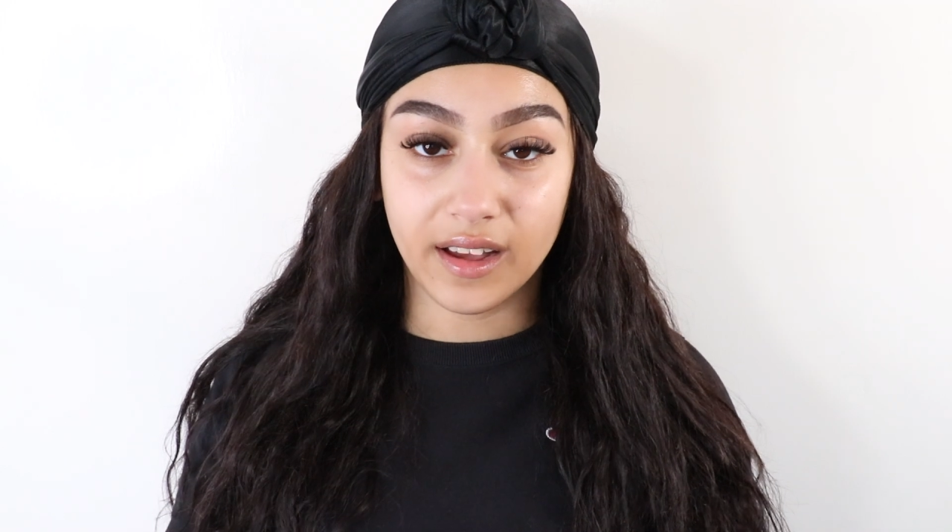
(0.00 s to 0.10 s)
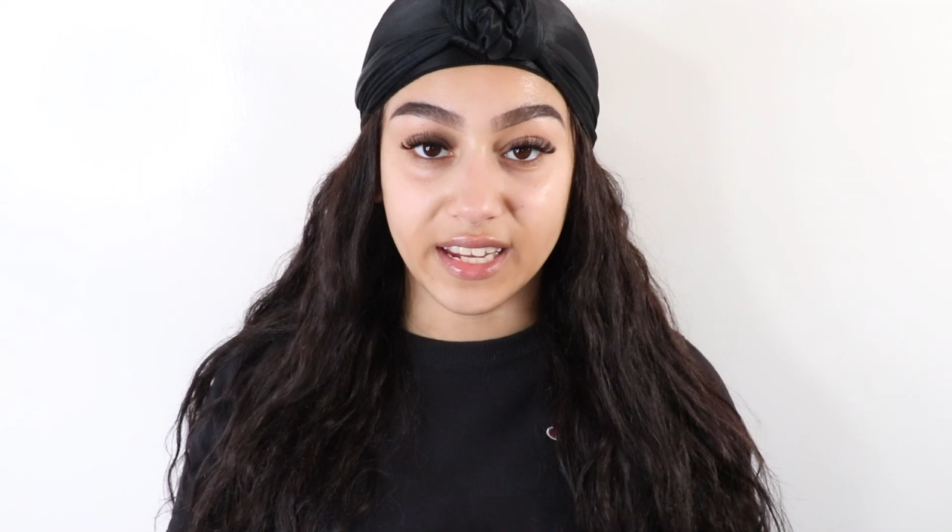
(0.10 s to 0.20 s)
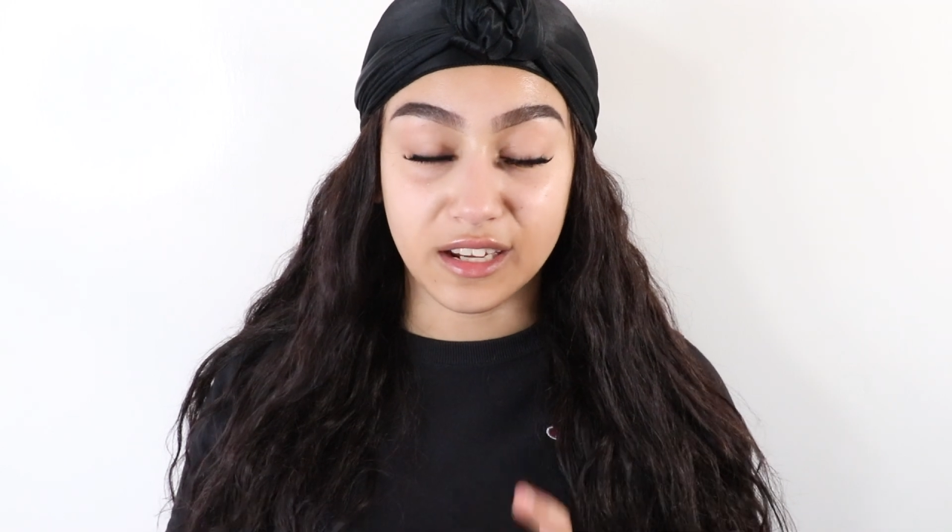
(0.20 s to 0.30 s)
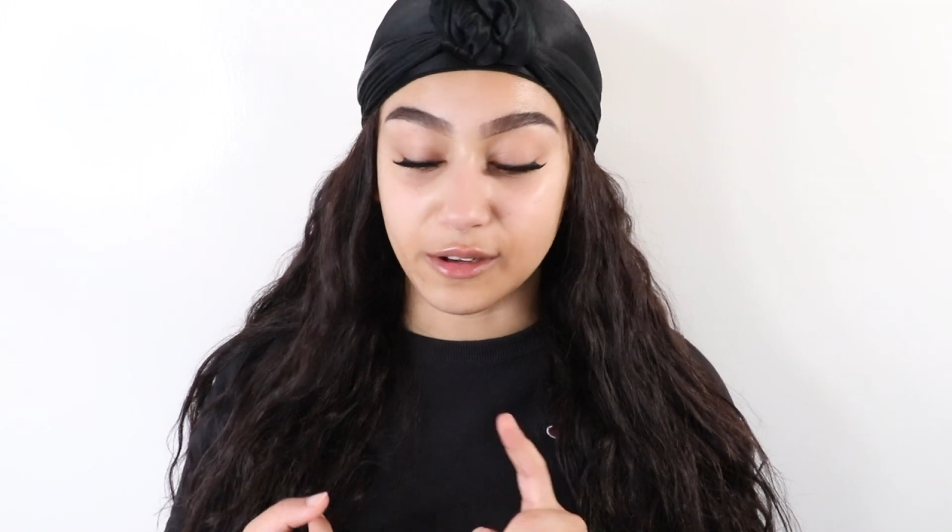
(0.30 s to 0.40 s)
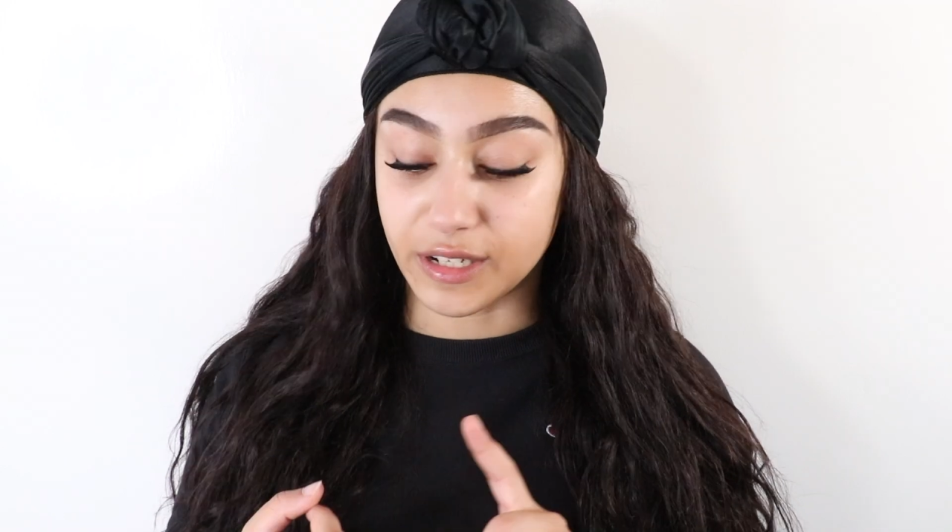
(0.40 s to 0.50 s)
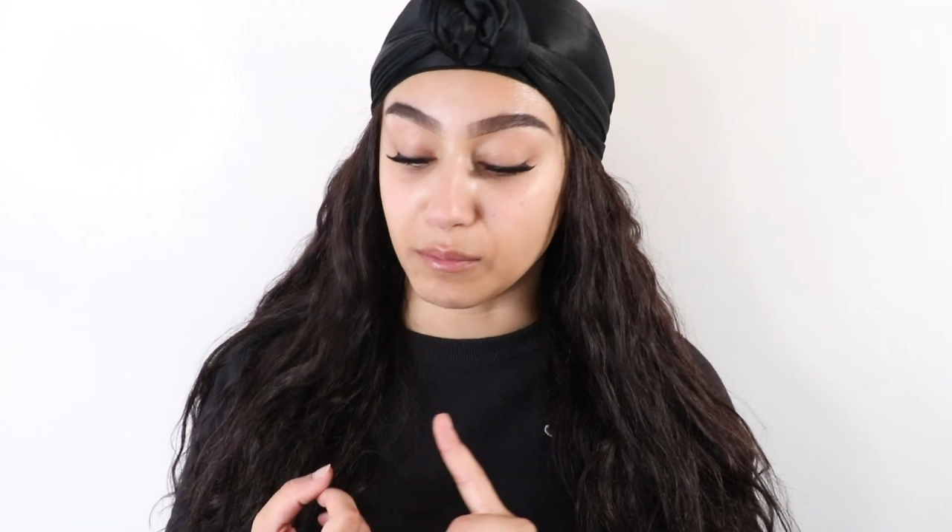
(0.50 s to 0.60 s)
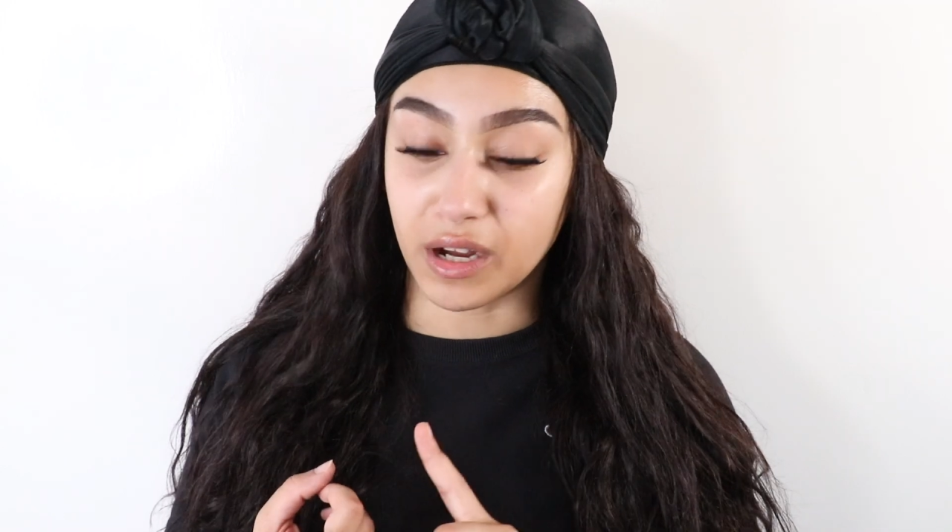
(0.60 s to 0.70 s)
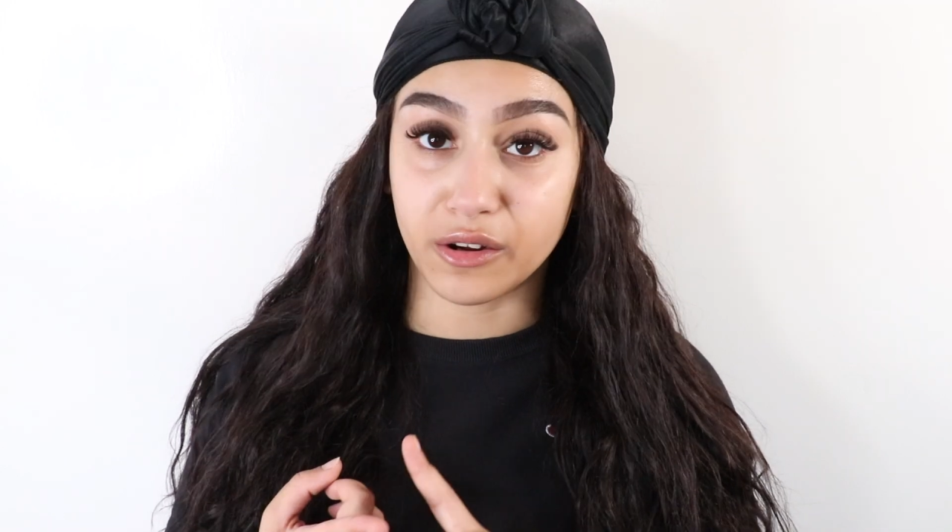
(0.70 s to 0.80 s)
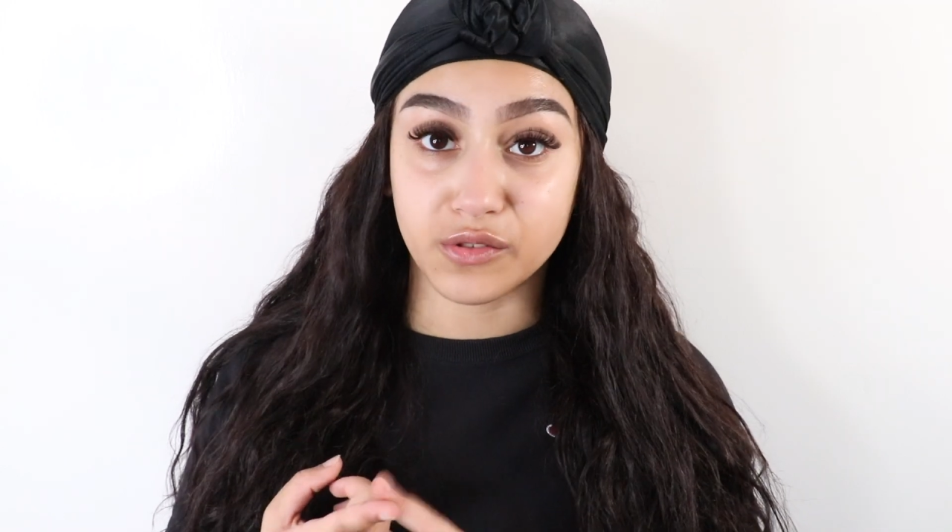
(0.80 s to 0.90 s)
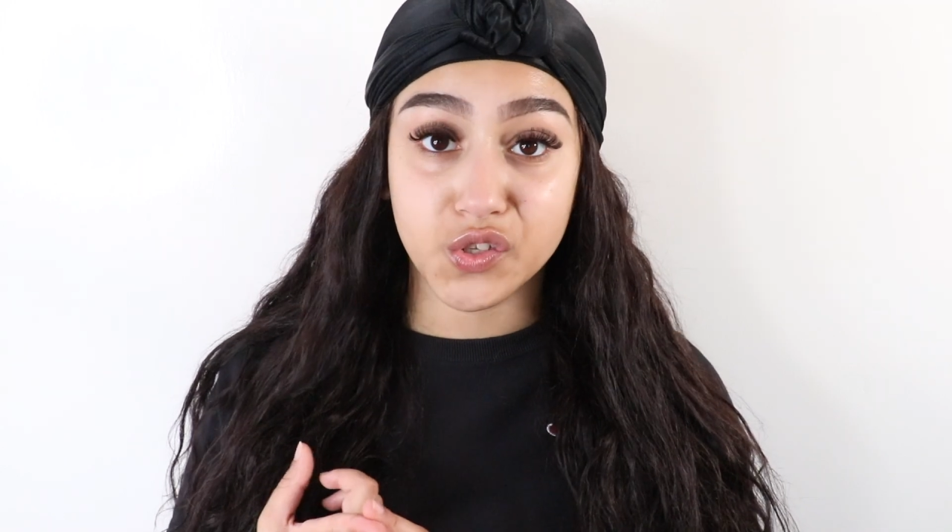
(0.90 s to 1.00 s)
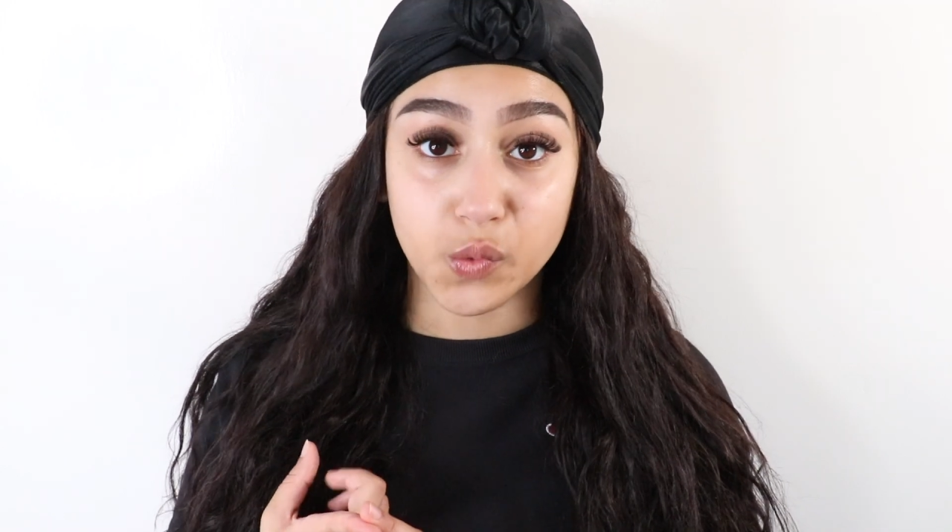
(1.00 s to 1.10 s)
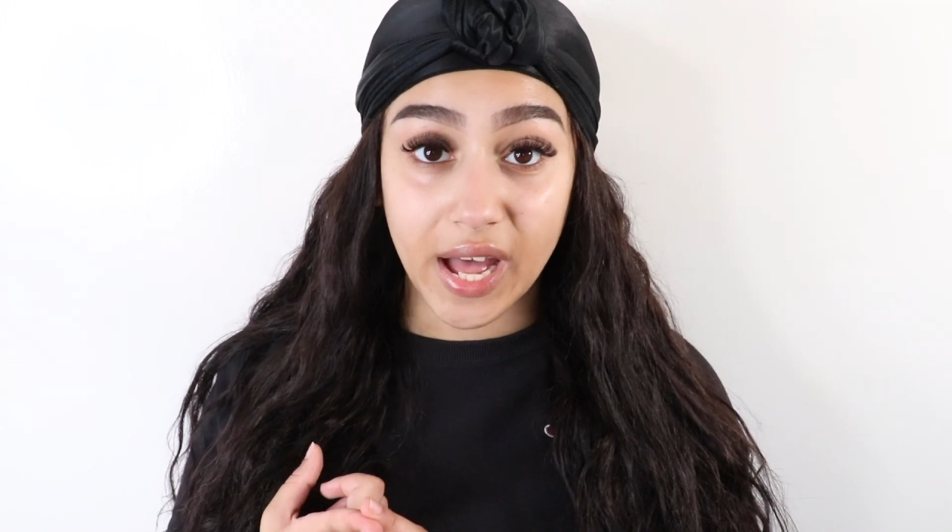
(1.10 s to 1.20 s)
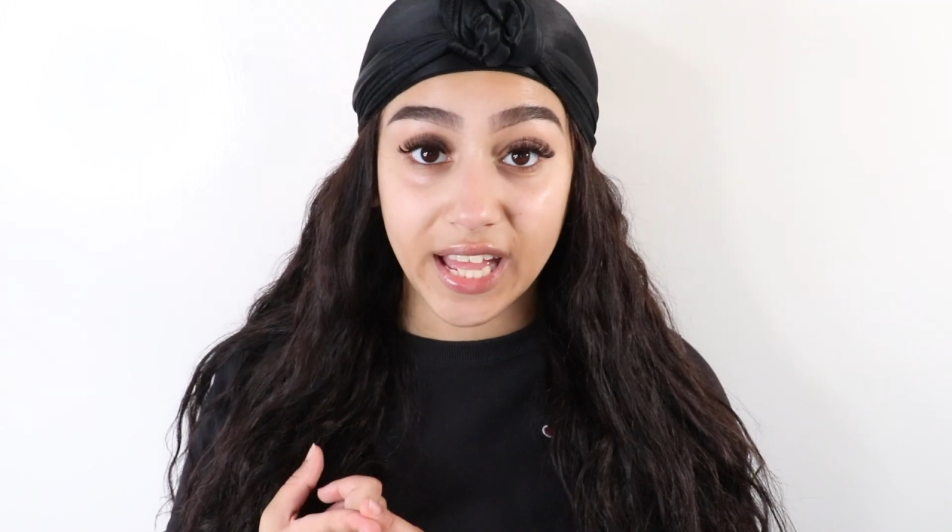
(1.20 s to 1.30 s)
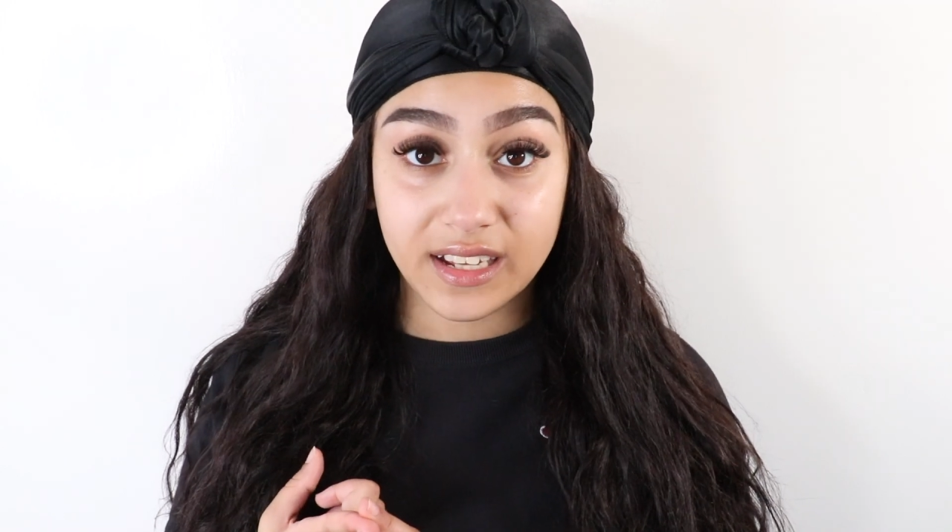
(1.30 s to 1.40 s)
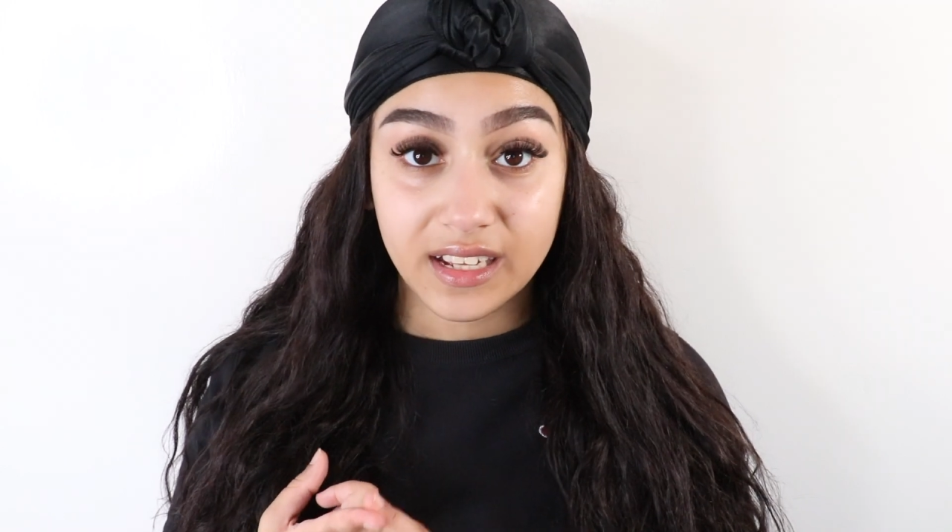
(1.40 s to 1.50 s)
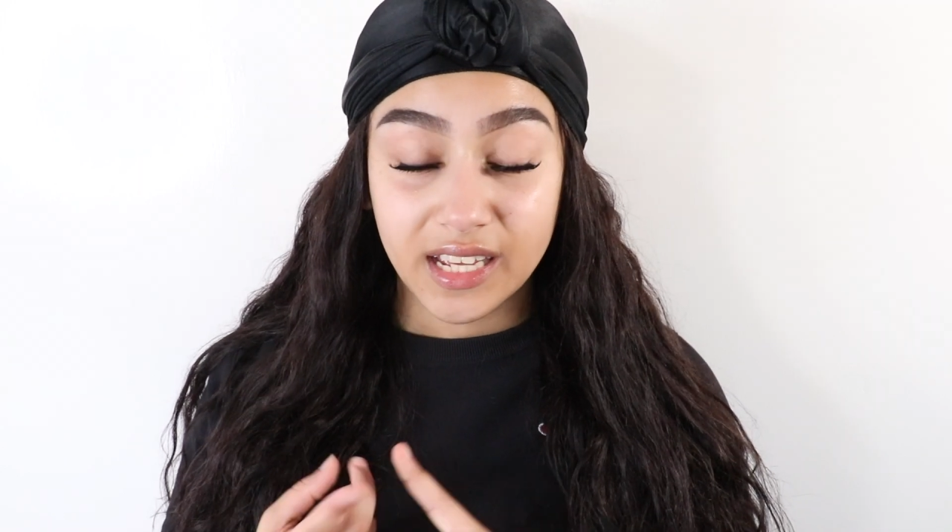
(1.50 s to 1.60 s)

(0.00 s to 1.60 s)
including my own sweat,